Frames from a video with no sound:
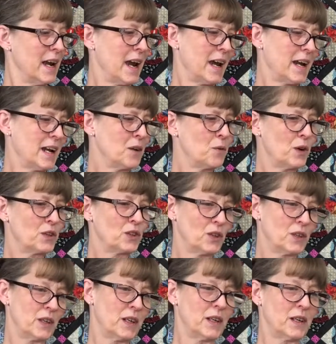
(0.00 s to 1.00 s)
And I worked
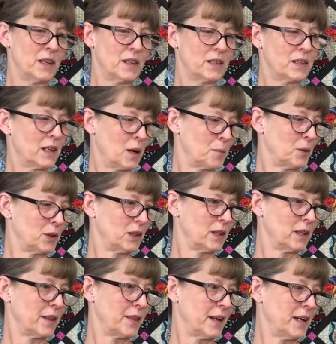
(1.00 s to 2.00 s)
on a couple
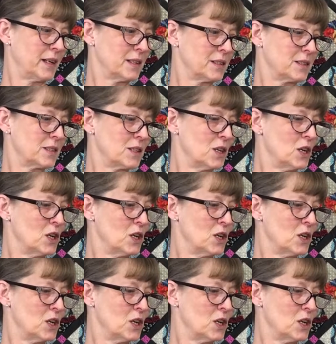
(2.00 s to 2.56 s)
little things.